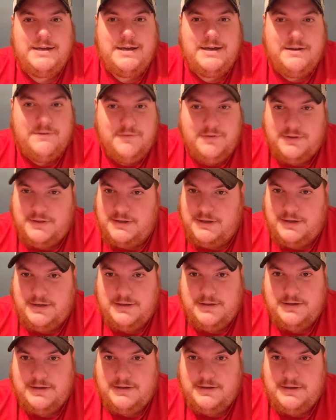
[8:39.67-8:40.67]
everything.
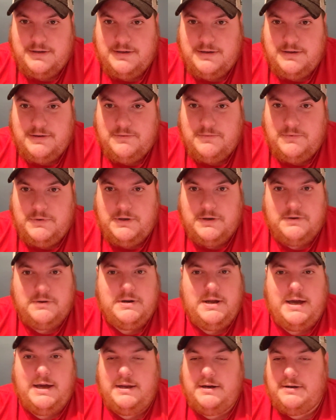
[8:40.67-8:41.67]
We are
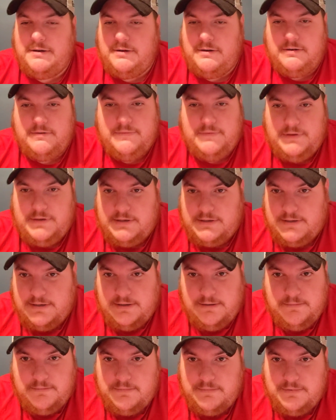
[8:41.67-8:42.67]
not an undefeated
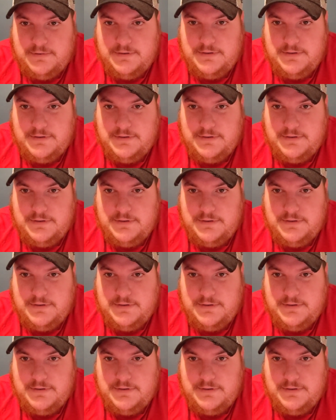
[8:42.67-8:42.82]
team.